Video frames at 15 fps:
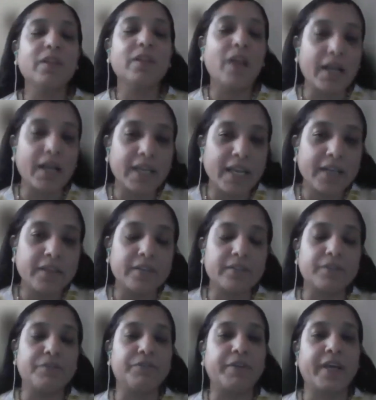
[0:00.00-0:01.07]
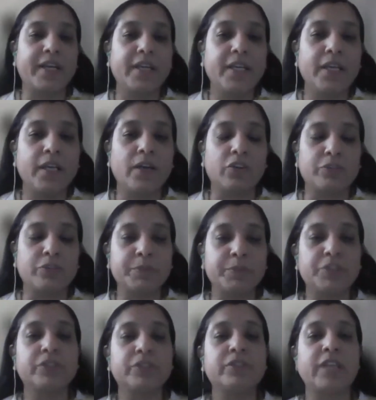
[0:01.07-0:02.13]
Again, it's a very
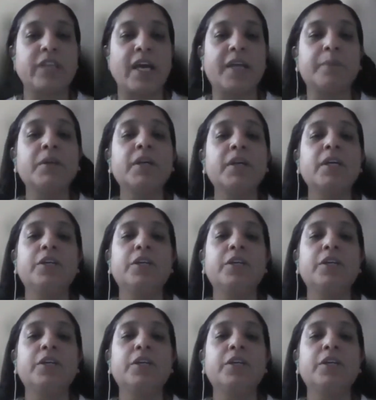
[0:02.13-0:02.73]
auspicious time